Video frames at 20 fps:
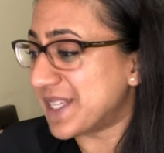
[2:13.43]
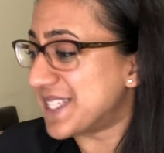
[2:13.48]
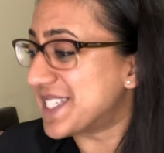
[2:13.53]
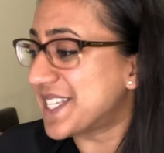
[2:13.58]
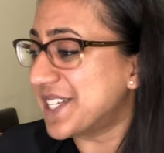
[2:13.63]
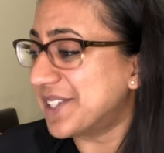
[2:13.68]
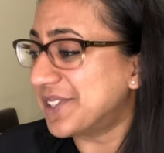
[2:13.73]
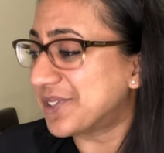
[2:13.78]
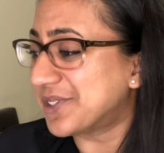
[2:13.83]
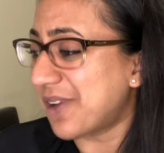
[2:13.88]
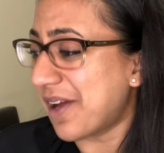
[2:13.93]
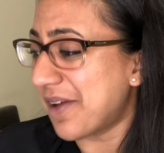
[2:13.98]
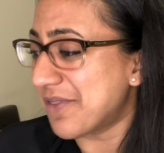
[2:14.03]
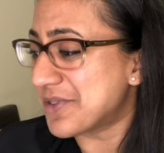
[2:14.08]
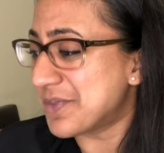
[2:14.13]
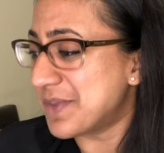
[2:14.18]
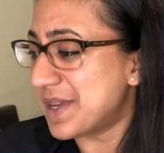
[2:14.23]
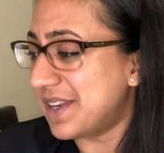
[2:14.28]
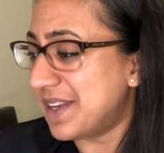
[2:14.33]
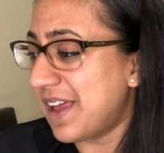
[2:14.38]
skilled
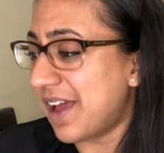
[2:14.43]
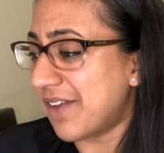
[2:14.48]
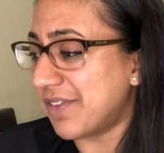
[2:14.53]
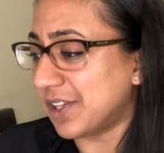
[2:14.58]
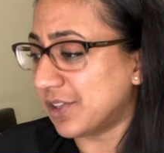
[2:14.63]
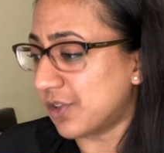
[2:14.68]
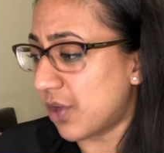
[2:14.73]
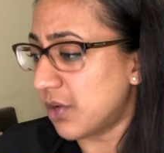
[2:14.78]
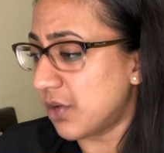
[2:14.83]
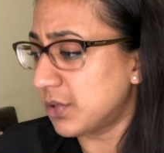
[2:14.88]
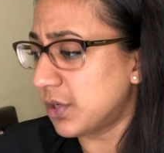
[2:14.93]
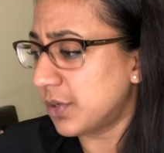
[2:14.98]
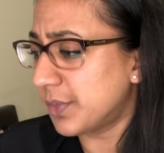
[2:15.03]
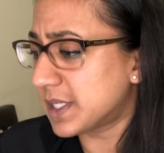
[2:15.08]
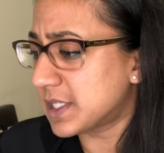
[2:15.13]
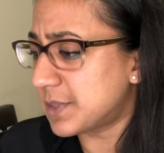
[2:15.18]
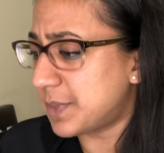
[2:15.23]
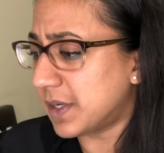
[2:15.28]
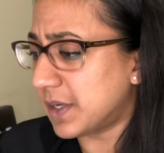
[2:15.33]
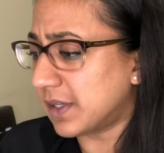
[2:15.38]
craftsmen having long-term
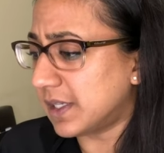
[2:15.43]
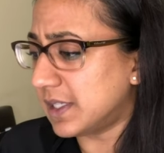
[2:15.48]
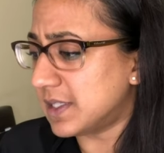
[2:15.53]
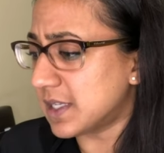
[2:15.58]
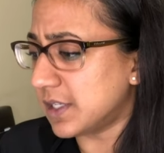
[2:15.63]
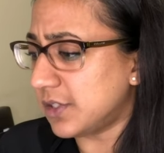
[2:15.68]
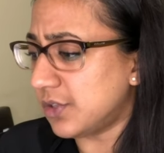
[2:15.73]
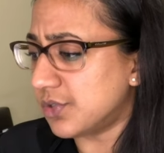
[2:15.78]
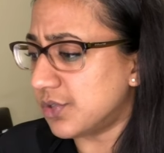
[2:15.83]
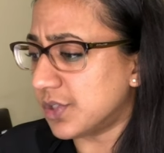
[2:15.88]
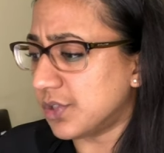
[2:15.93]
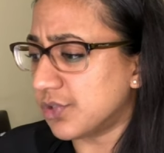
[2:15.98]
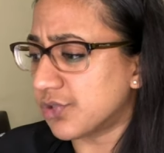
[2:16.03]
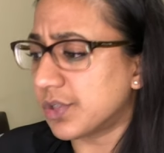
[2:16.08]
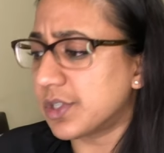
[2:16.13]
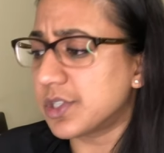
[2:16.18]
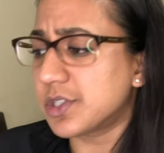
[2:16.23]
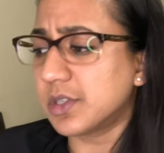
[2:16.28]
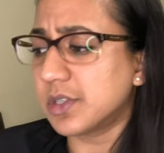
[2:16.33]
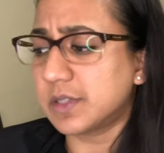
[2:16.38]
experience and using
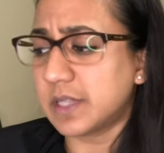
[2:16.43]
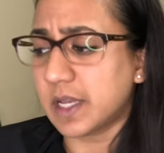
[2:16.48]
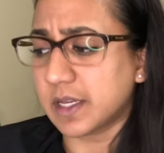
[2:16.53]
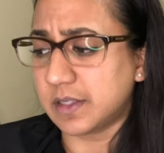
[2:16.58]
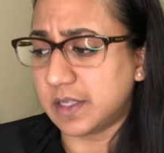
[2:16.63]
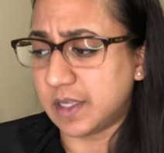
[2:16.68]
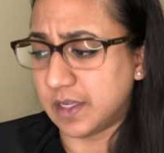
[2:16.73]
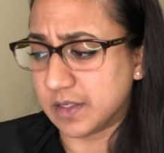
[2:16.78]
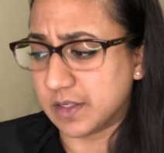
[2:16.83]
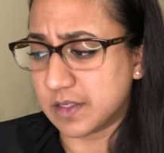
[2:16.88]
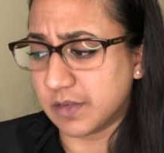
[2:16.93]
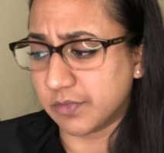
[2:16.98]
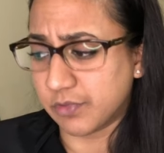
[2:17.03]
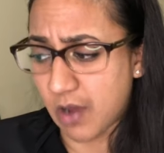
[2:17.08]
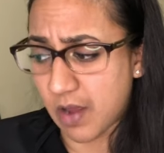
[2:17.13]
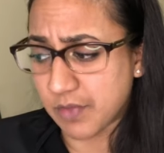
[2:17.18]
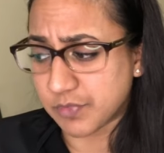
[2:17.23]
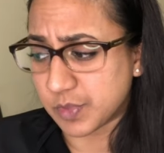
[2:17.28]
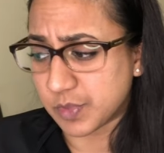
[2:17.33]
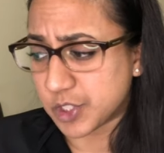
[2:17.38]
traditional techniques of
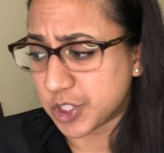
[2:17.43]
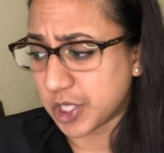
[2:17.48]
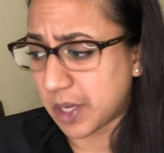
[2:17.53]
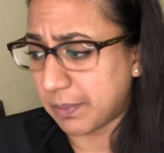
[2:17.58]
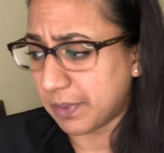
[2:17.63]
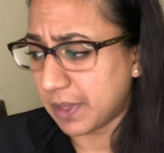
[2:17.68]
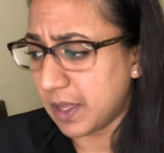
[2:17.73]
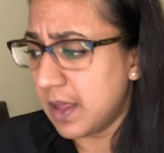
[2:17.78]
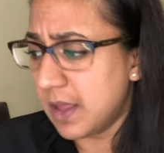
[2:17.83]
craftsmanship.